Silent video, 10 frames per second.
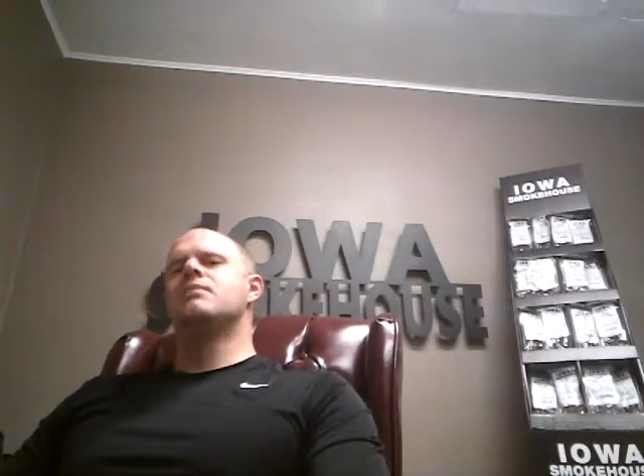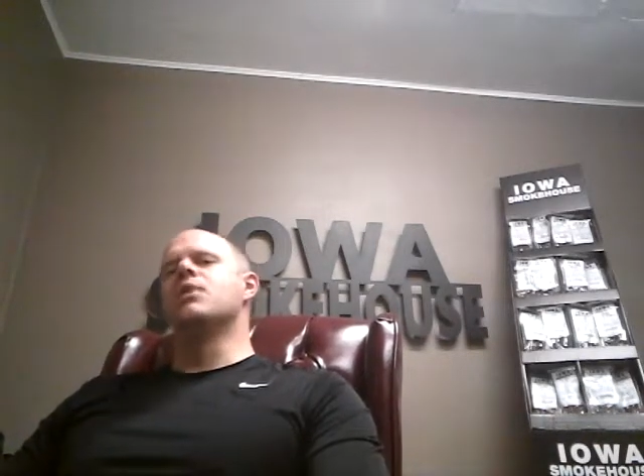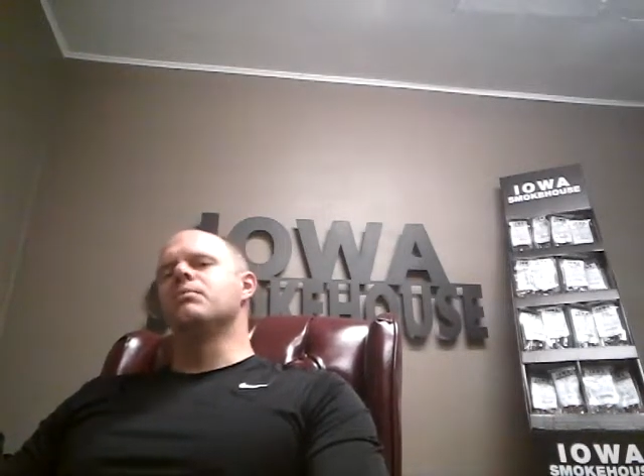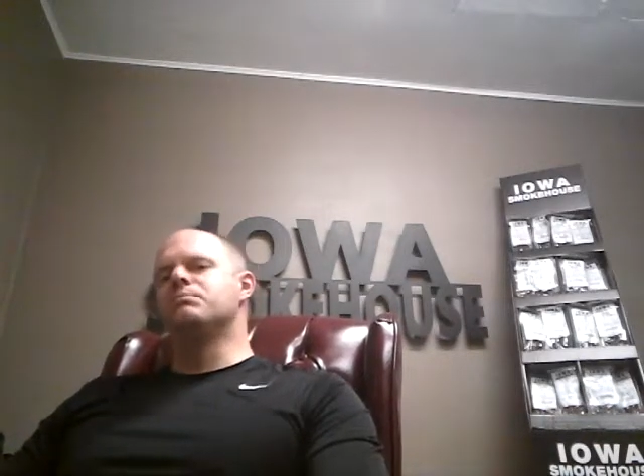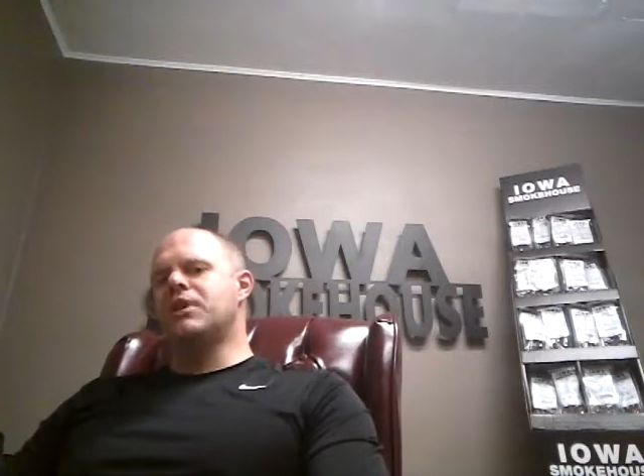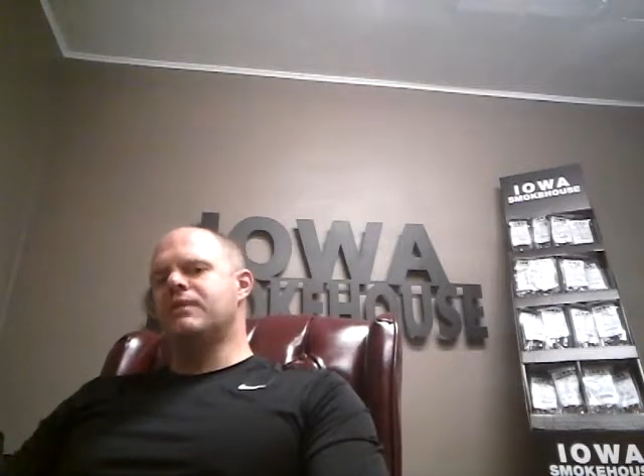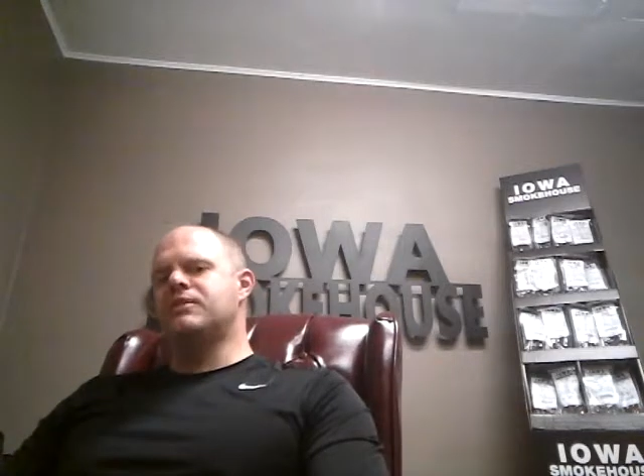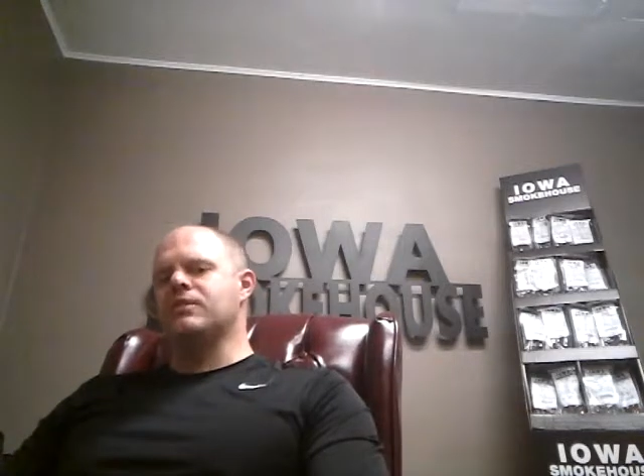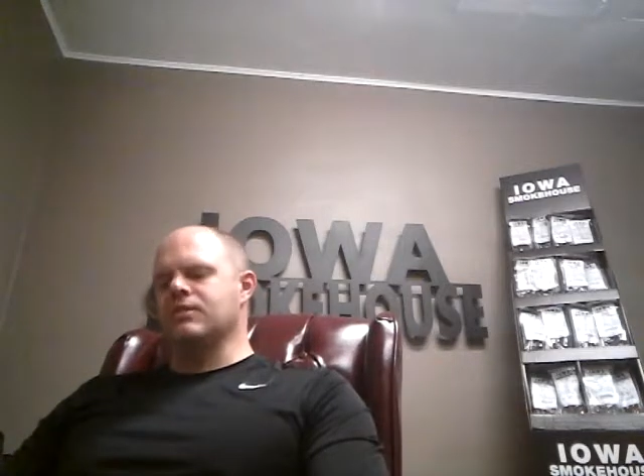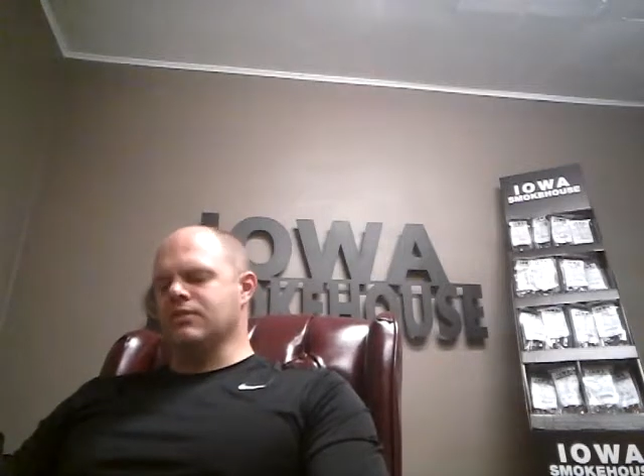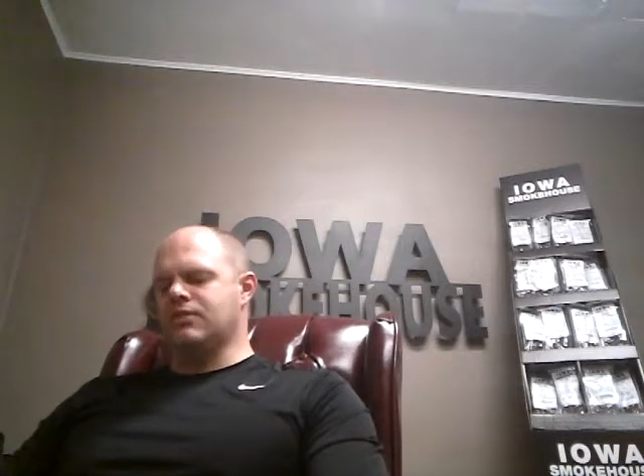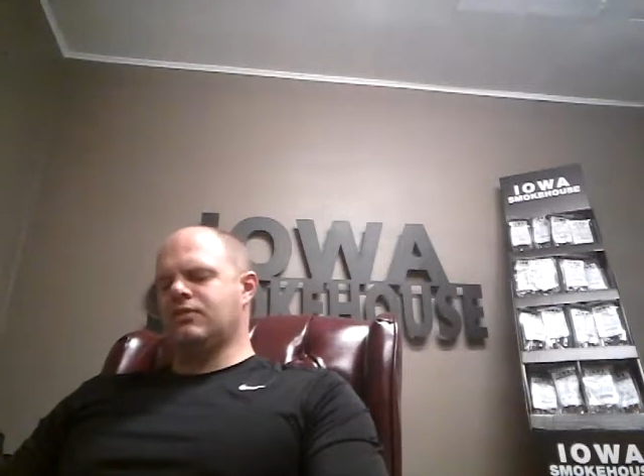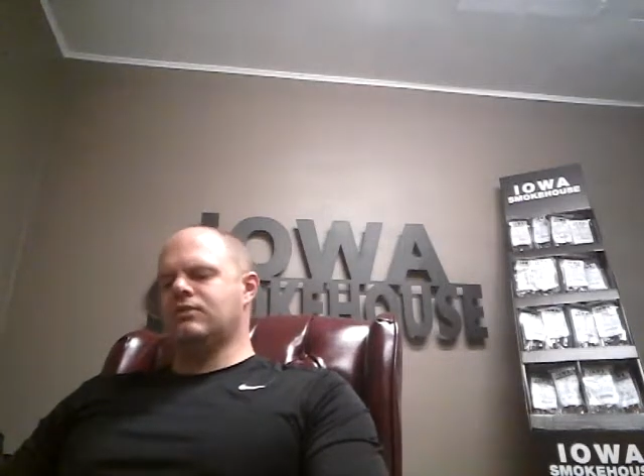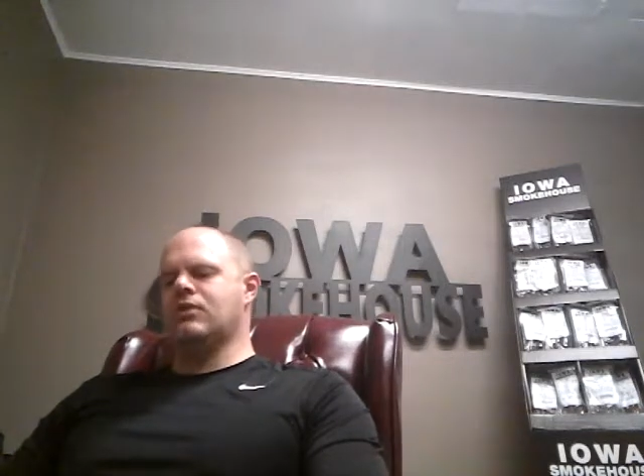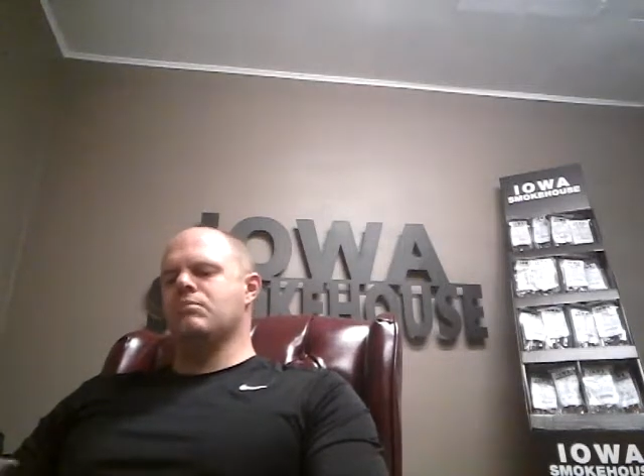But beef jerky, let's
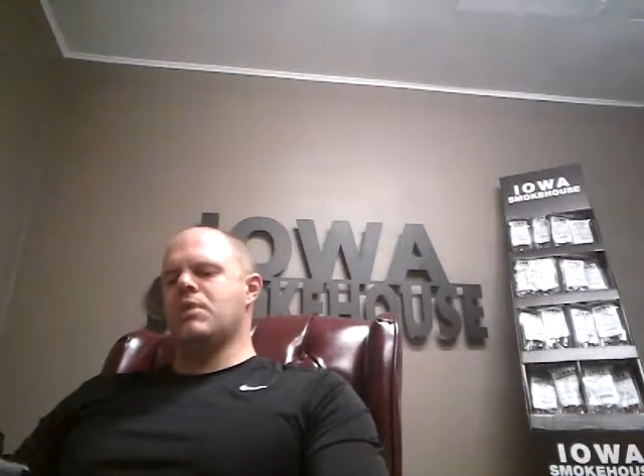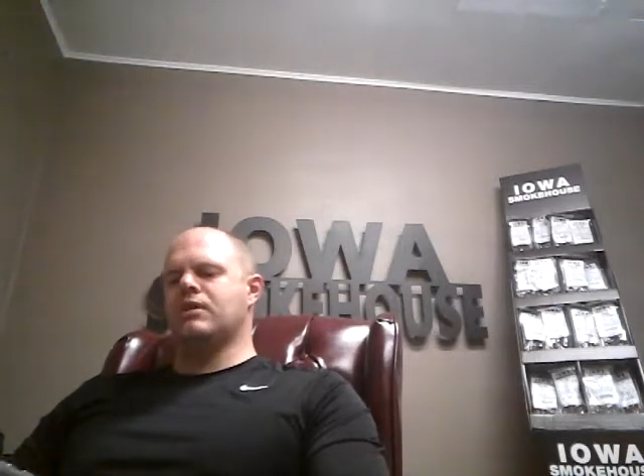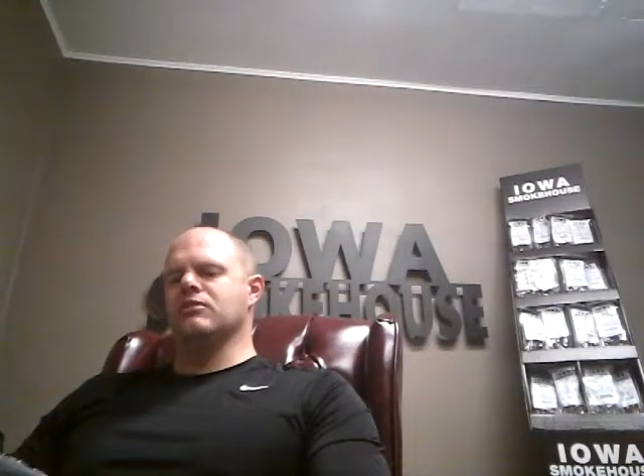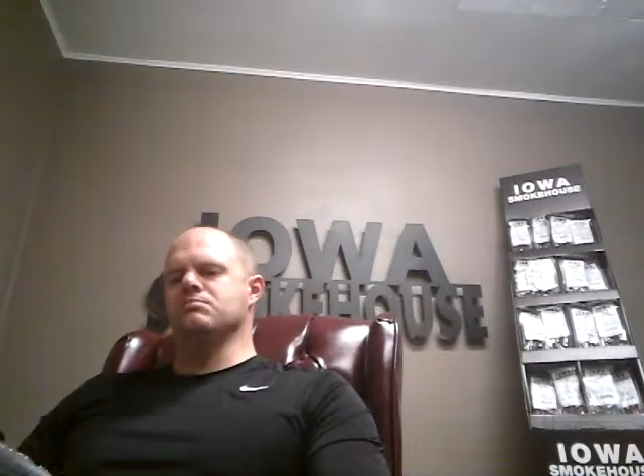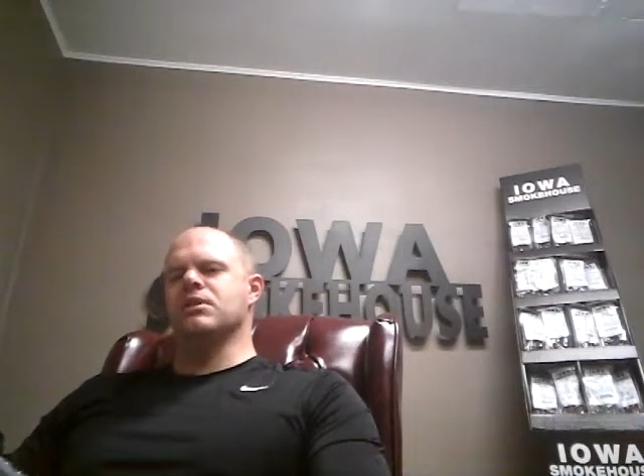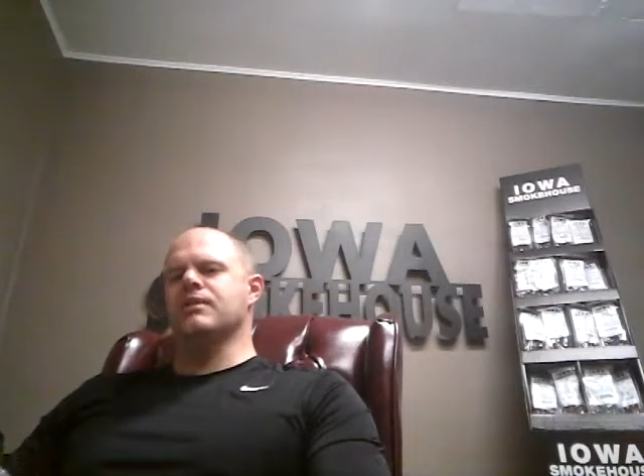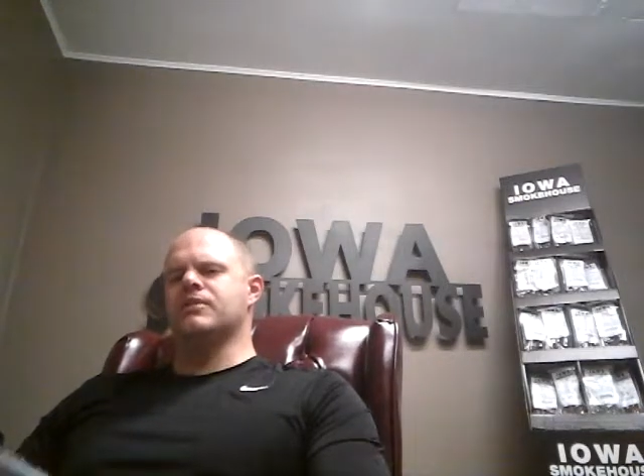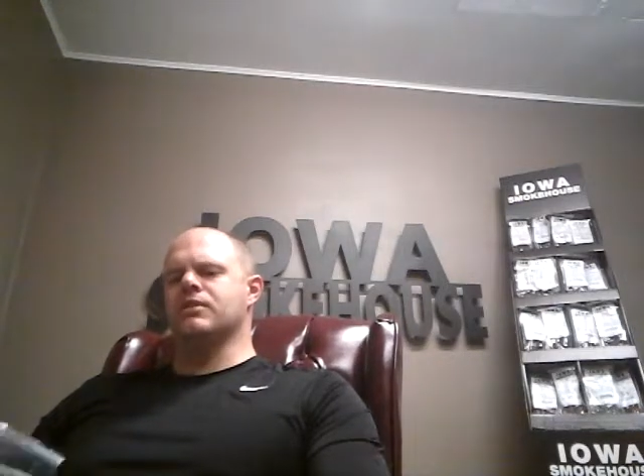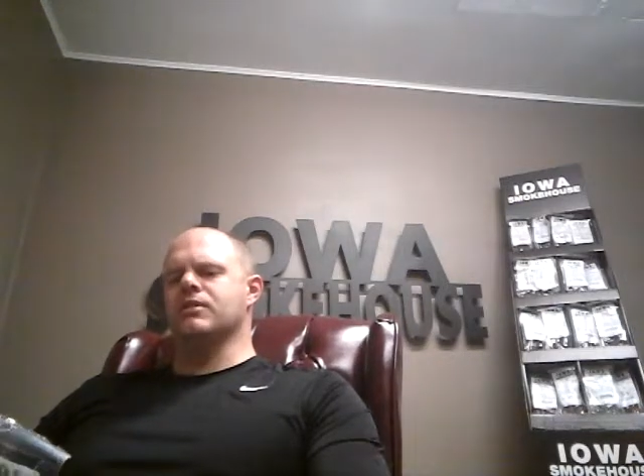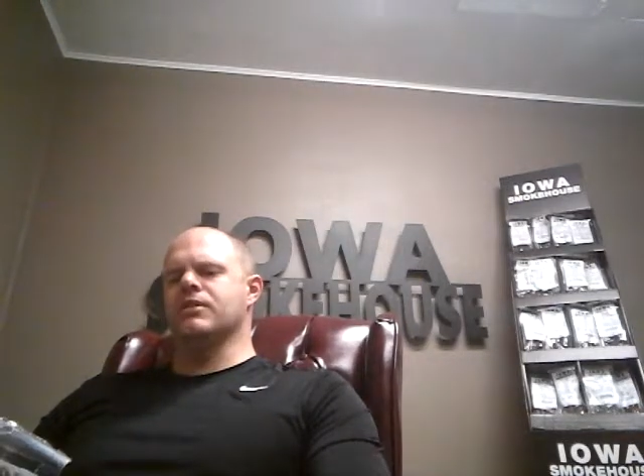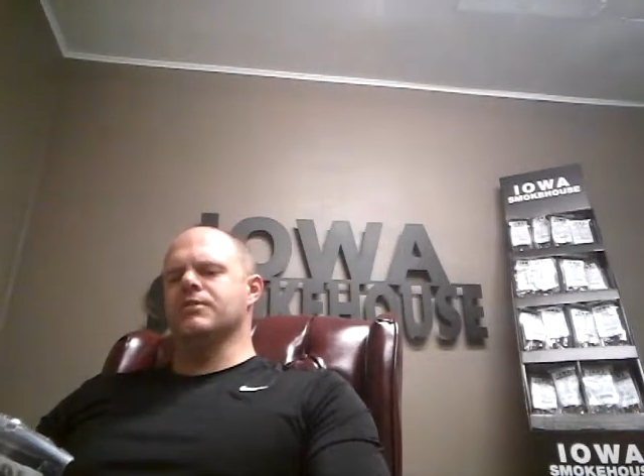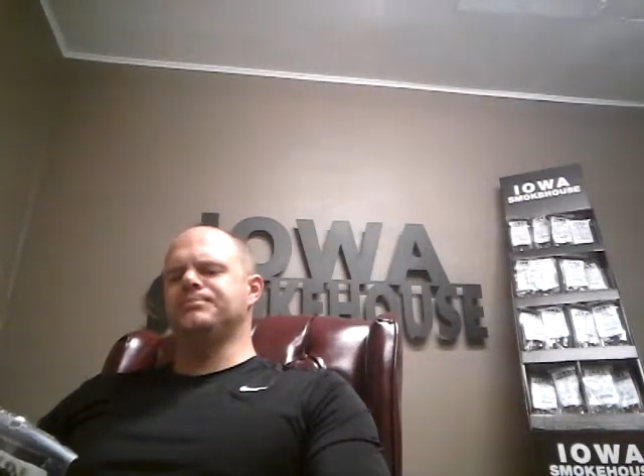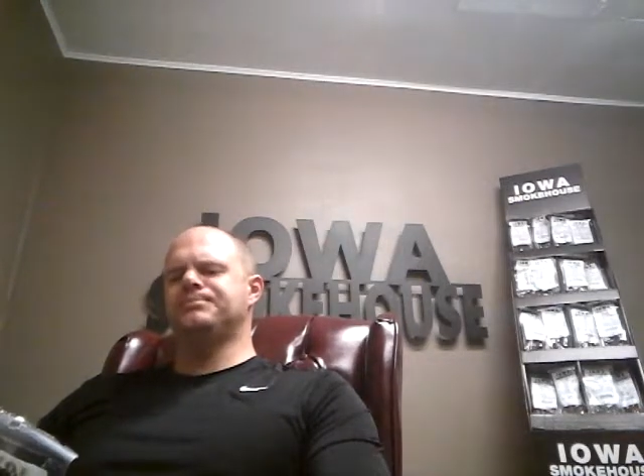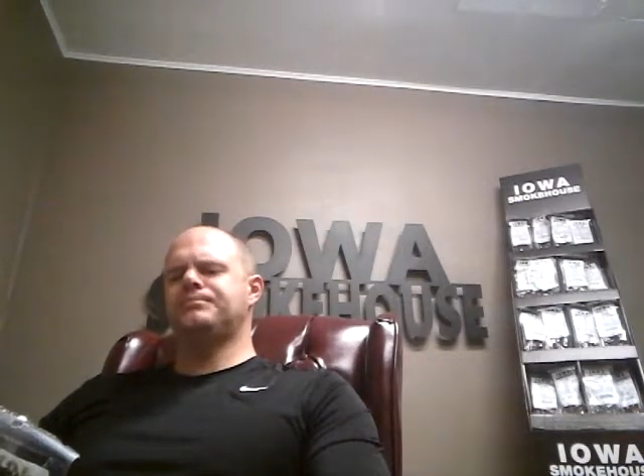go back to beef jerky.